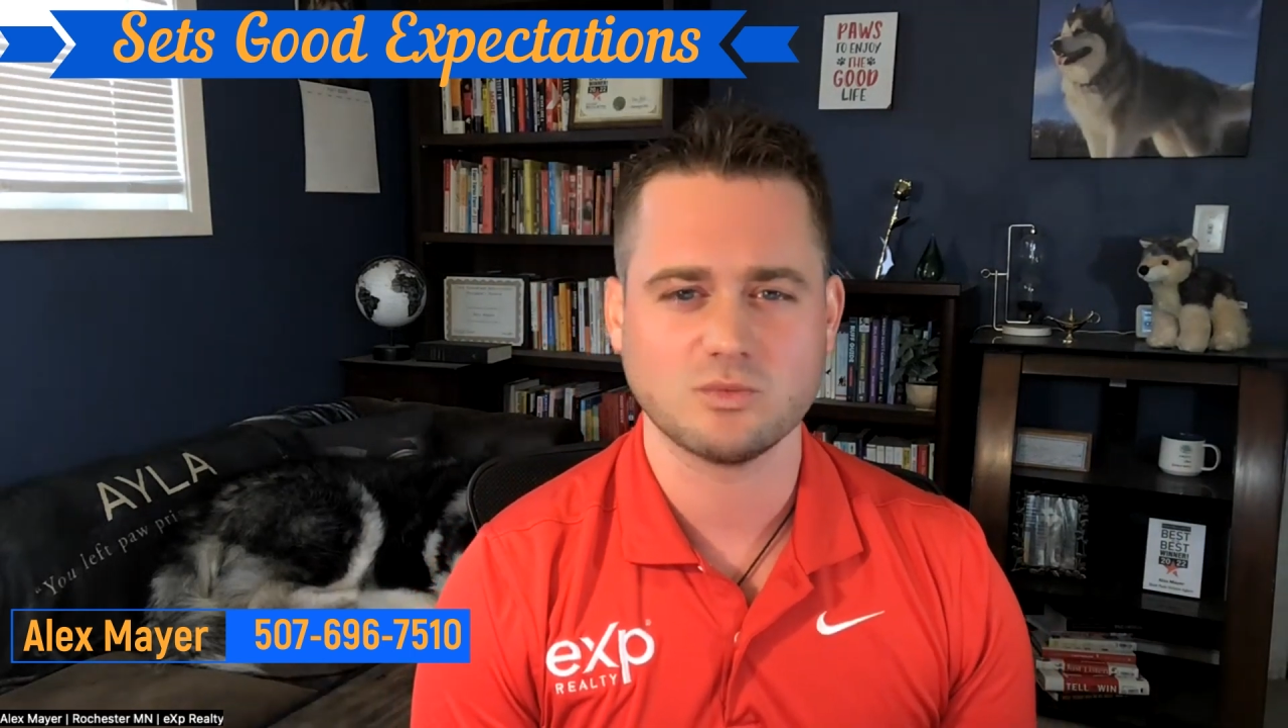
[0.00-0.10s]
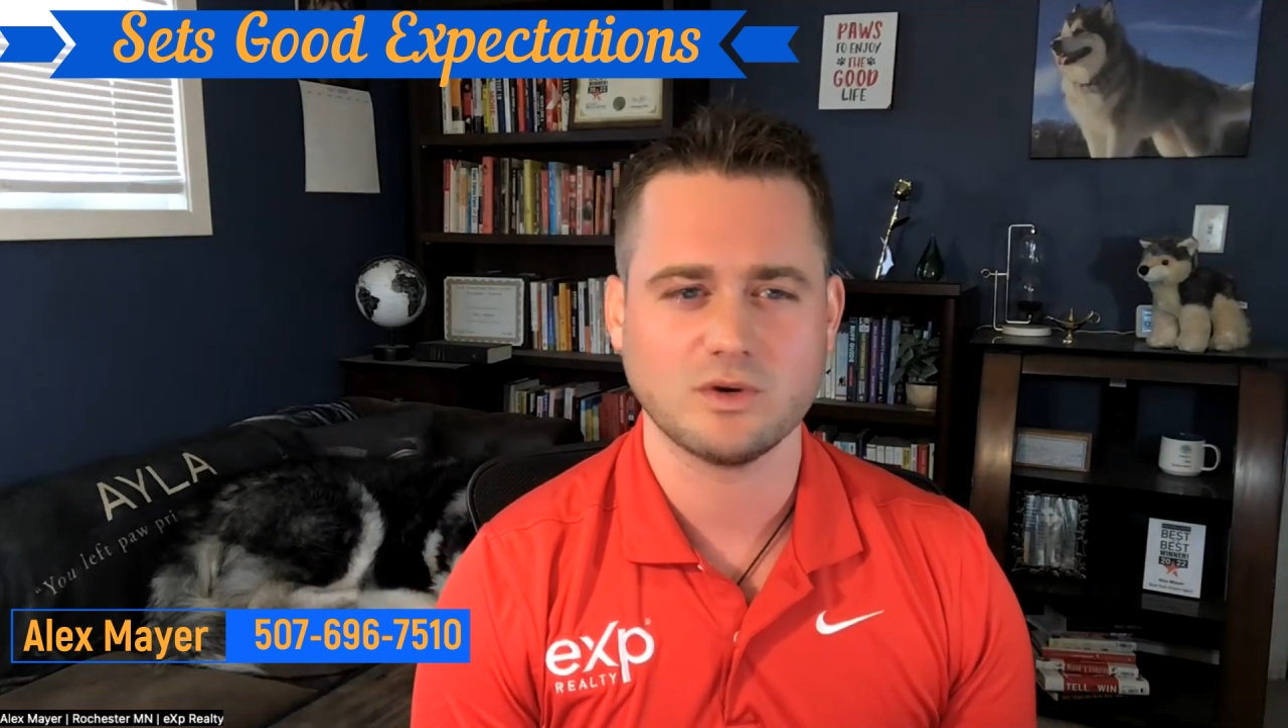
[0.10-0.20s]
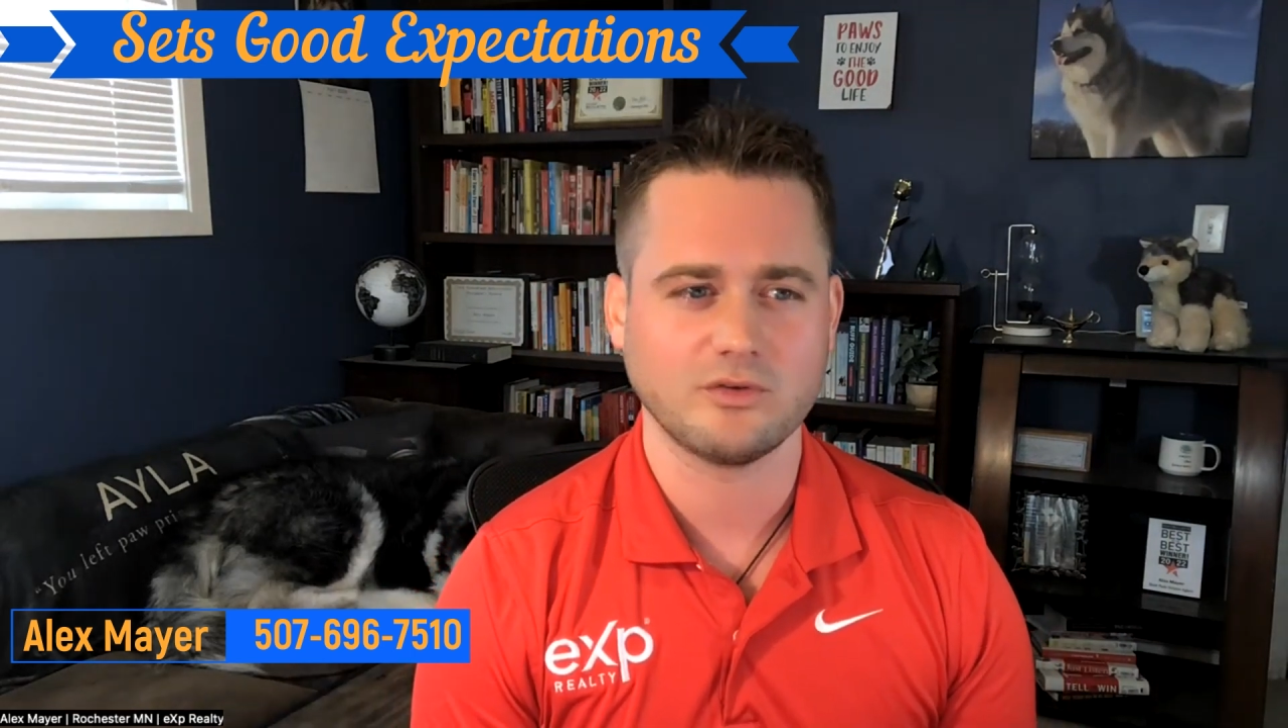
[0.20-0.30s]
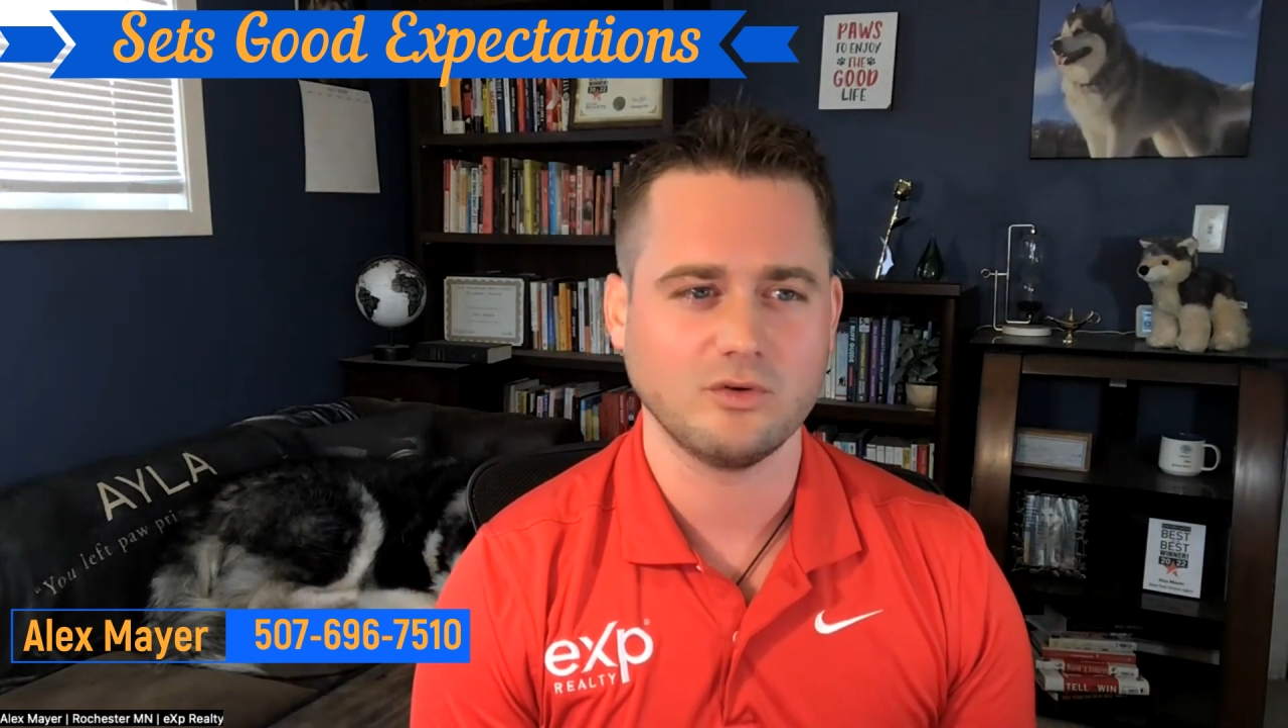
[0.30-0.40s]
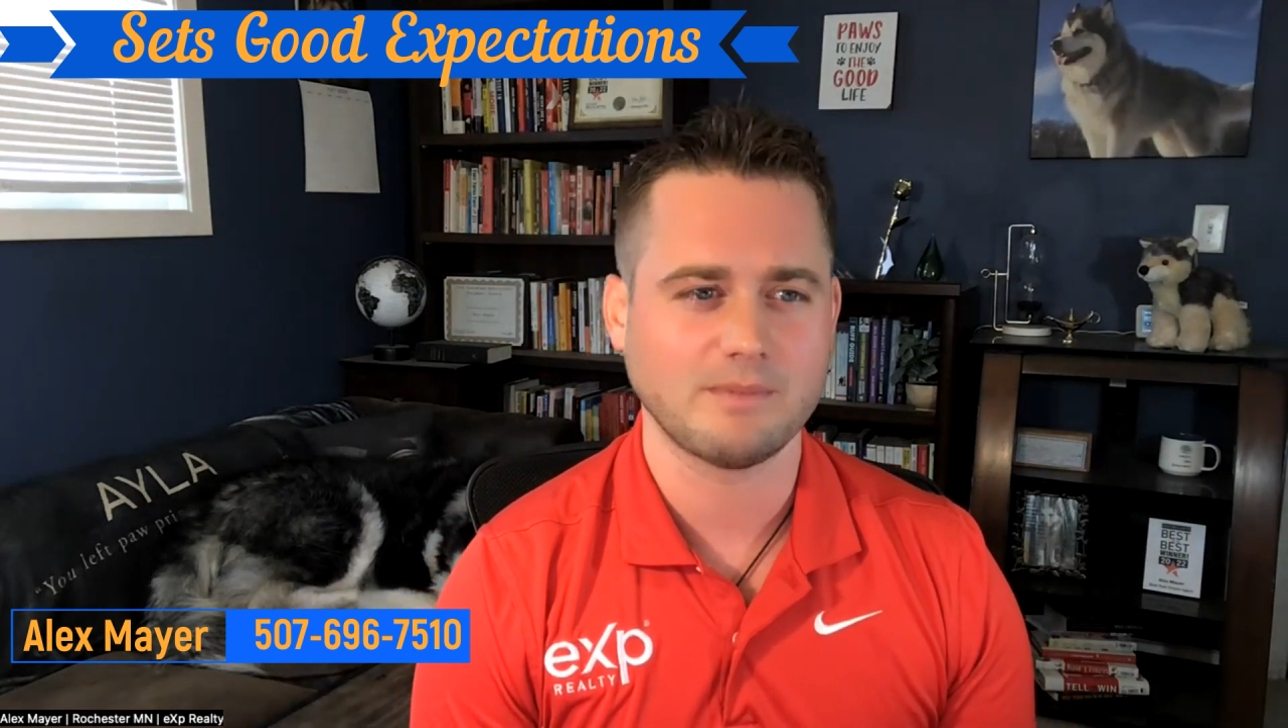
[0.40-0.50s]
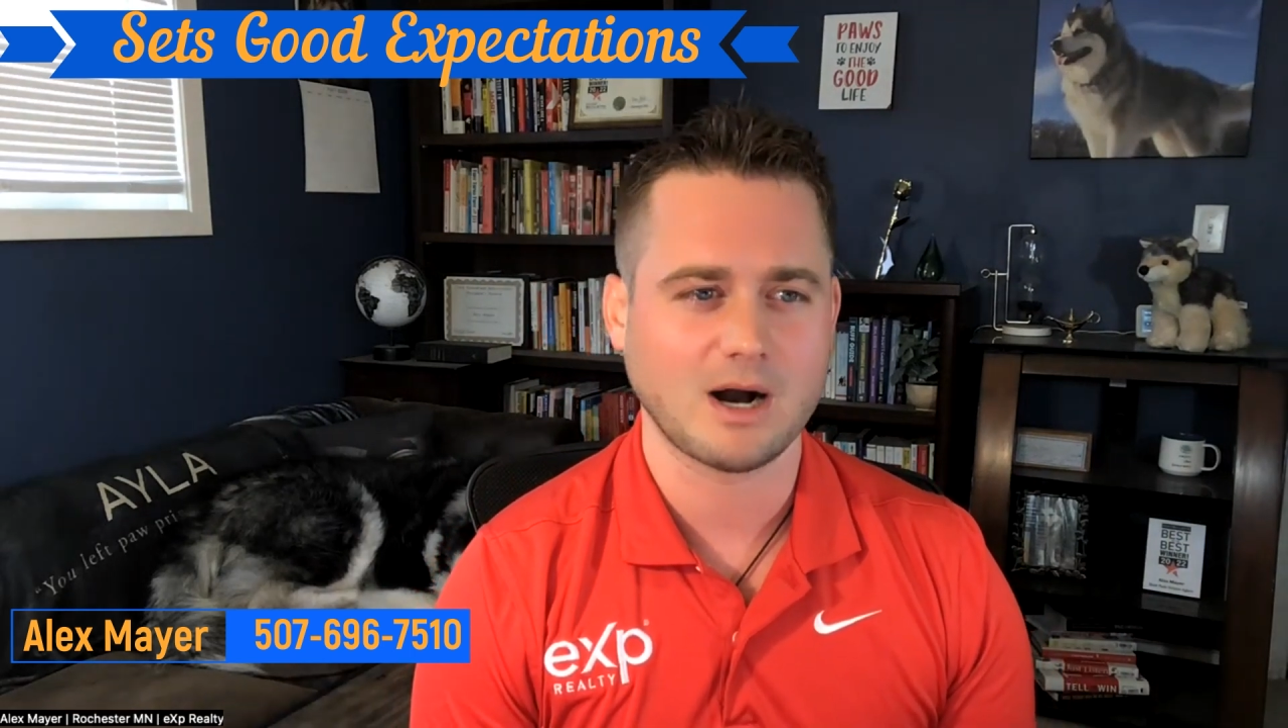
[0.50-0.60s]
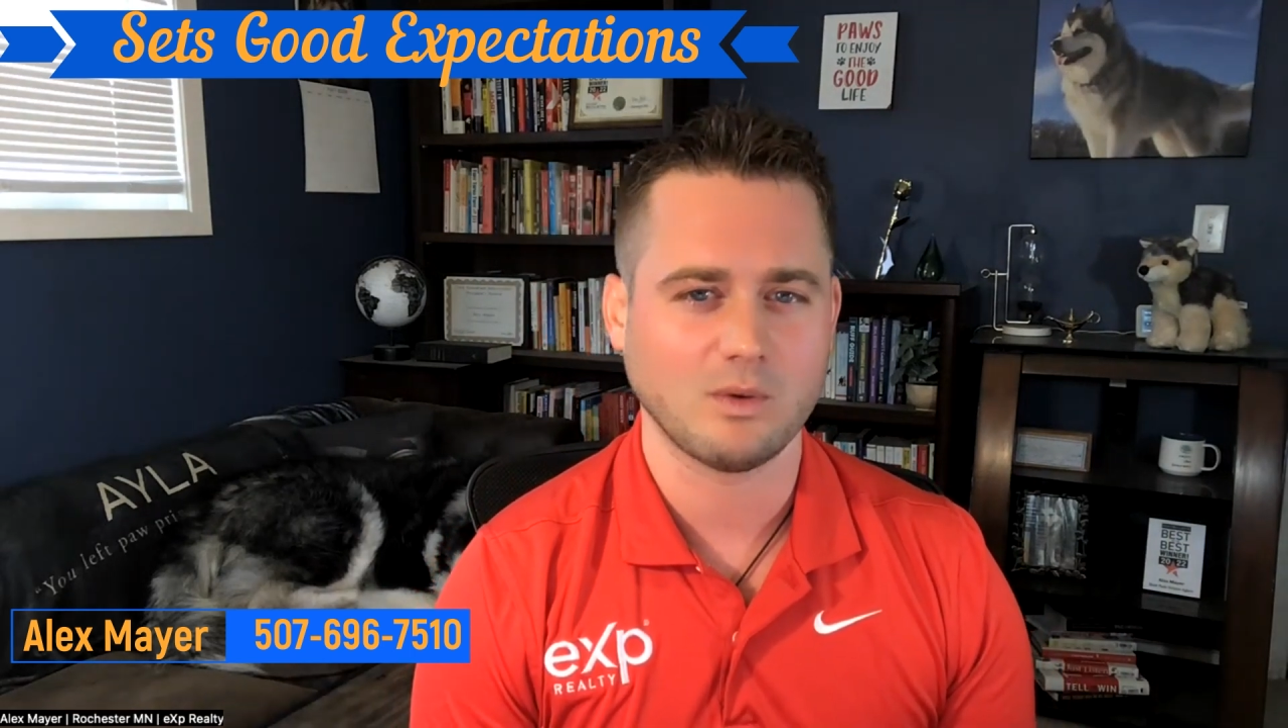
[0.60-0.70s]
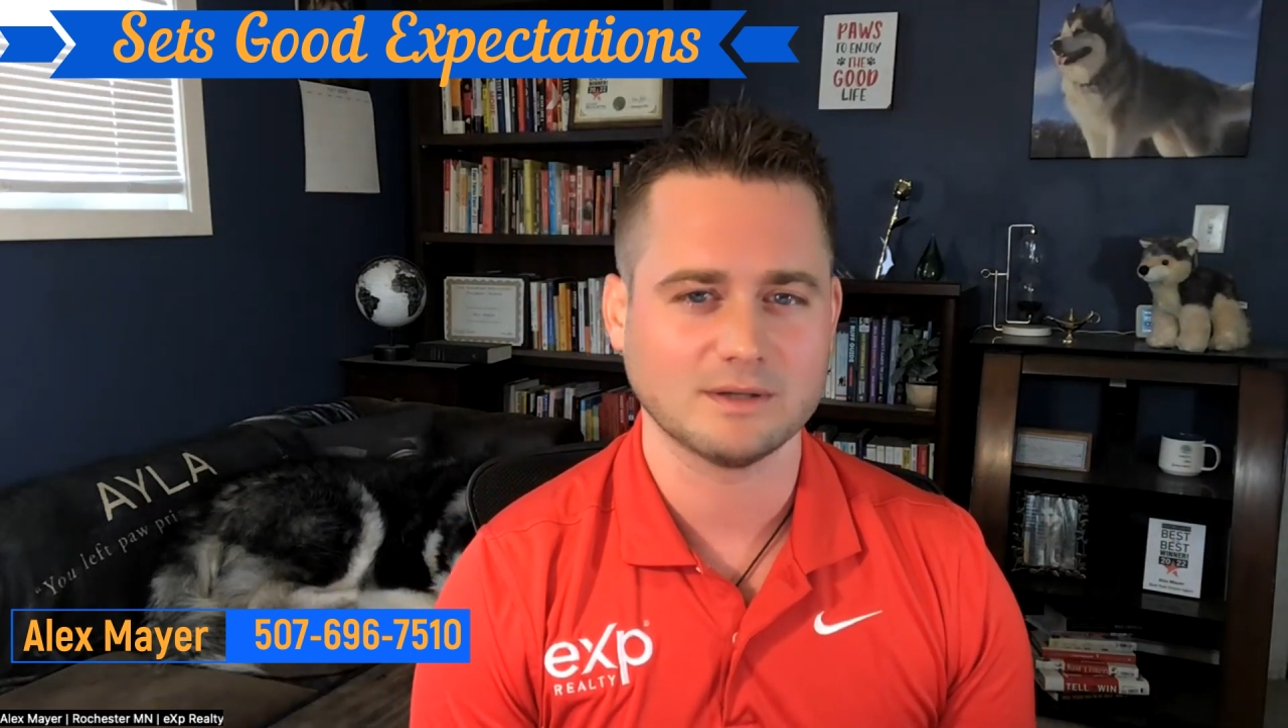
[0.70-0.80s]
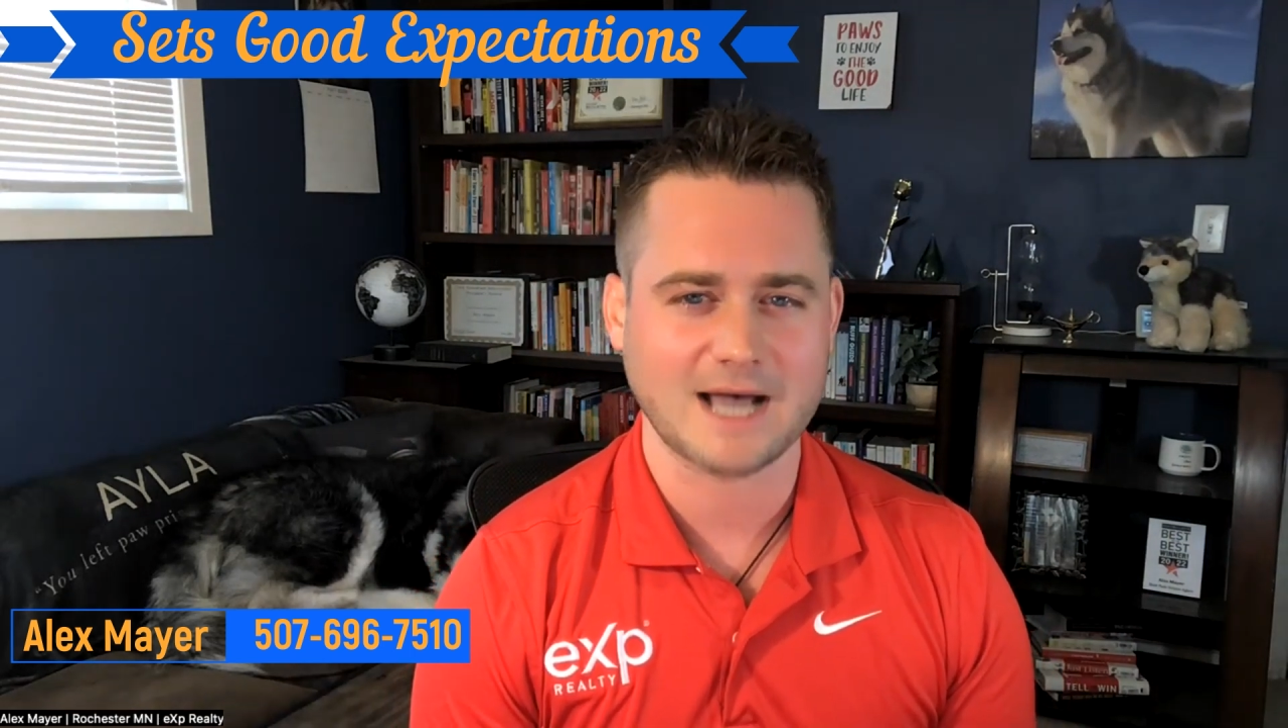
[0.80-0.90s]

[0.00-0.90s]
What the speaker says: with you about what